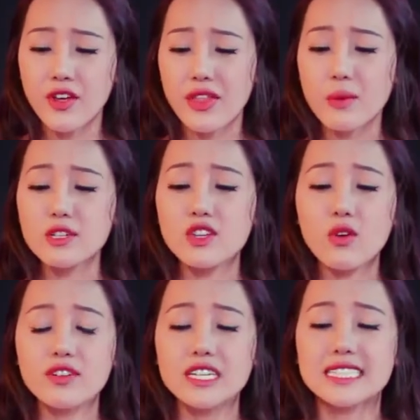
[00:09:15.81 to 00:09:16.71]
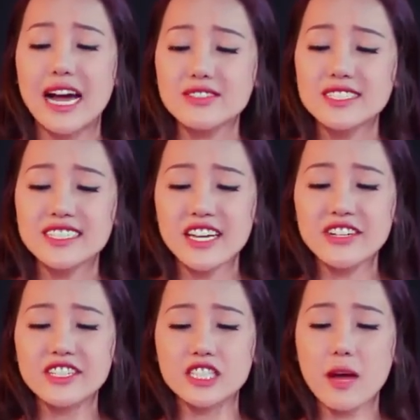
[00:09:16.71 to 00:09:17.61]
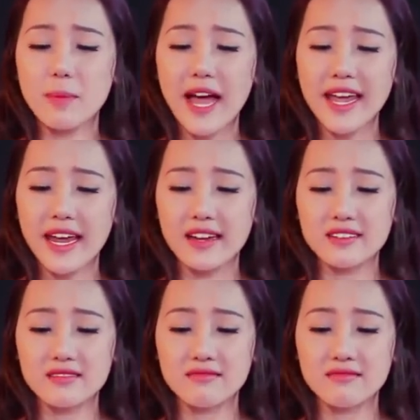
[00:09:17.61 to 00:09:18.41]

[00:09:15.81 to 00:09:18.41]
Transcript: There was over 1,000 singers applying."